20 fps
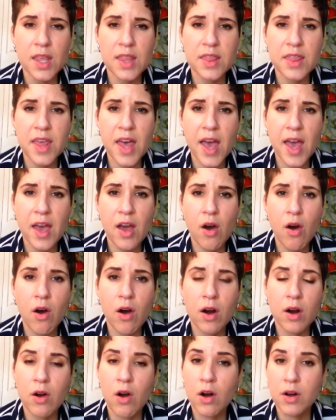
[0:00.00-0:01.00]
They
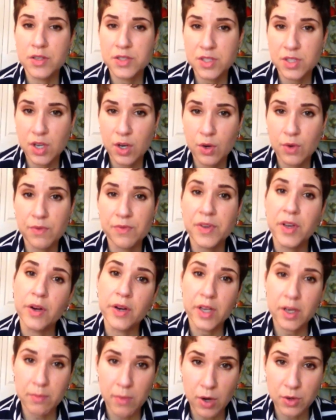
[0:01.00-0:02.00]
are also
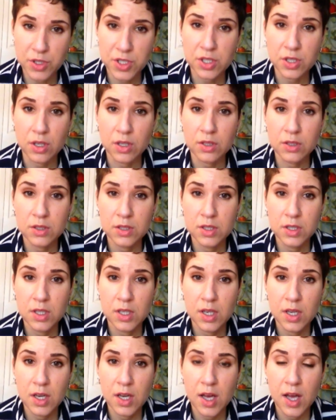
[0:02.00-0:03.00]
very emotional.
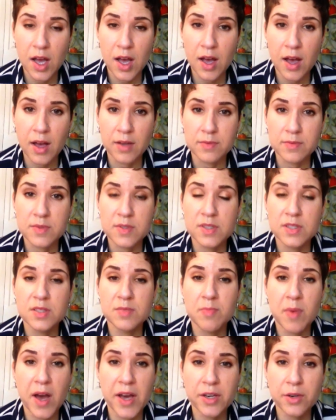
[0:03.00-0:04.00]

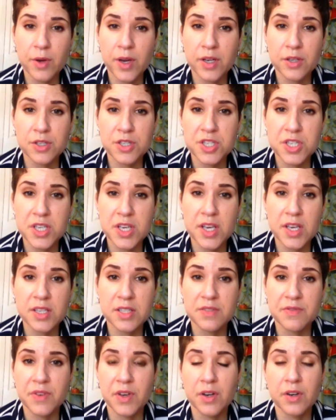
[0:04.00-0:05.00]
Spider energy
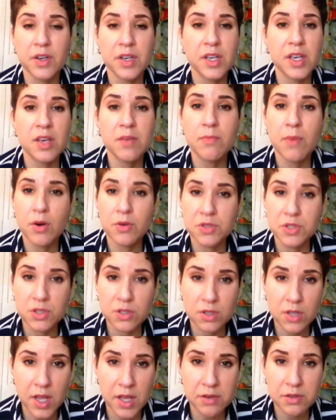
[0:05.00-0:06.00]
is very
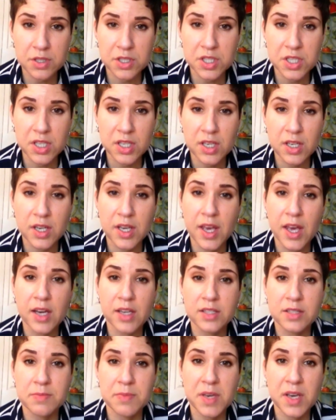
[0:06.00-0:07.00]
emotional energy, and again,
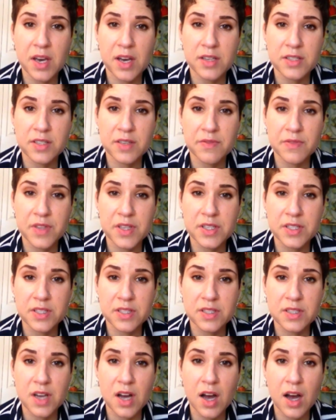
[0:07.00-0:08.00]
it's because of
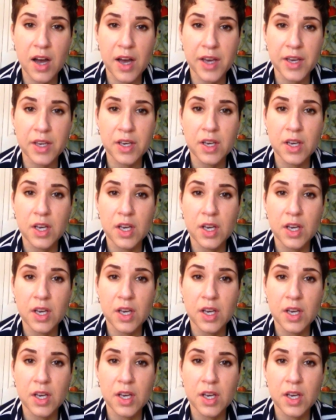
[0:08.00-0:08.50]
this tie